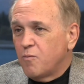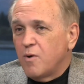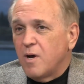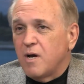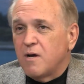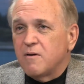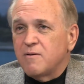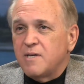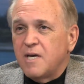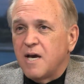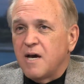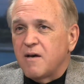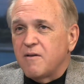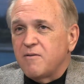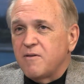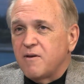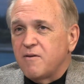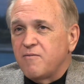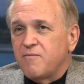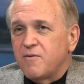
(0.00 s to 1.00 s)
Well, yeah,
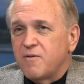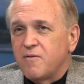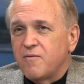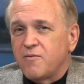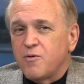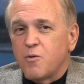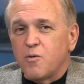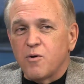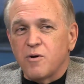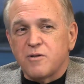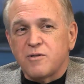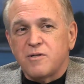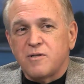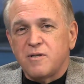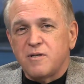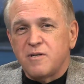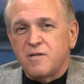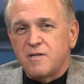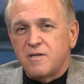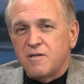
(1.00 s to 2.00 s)
of
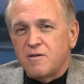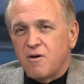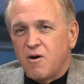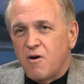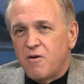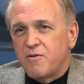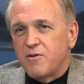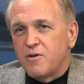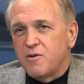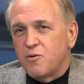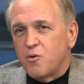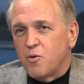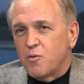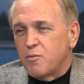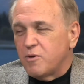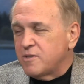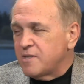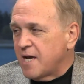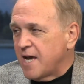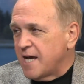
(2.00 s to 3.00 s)
course, all the
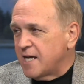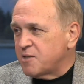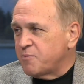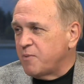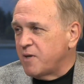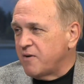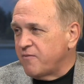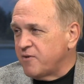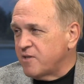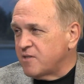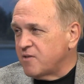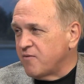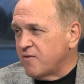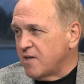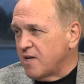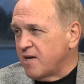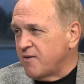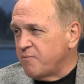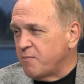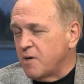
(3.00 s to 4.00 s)
normal tax benefits of
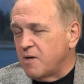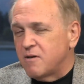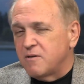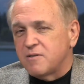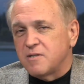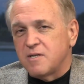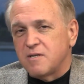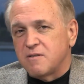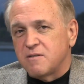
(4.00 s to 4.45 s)
a life policy